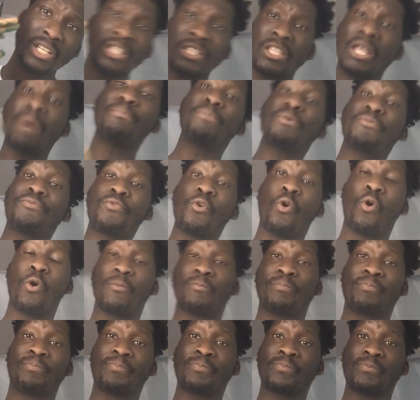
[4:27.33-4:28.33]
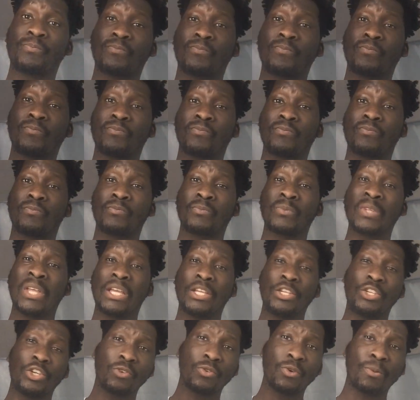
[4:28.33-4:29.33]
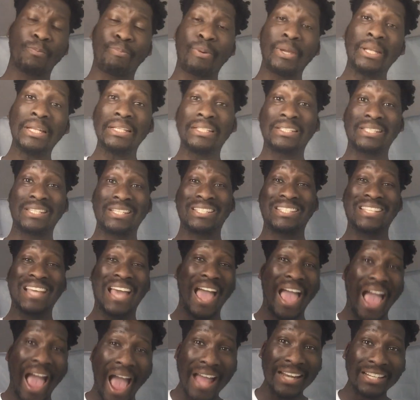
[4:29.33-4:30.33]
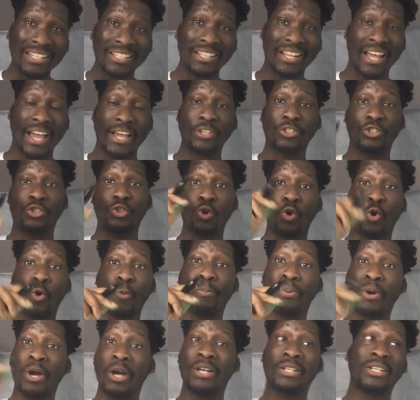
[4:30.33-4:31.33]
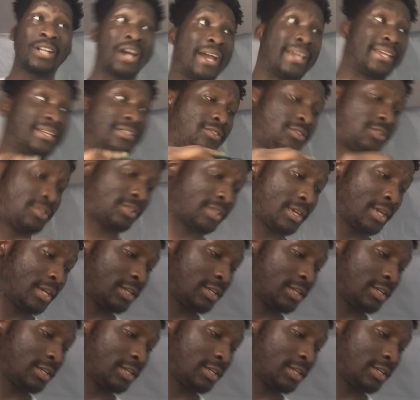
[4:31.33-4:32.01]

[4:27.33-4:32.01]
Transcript: Number 4. Your ability to analyze your per nights.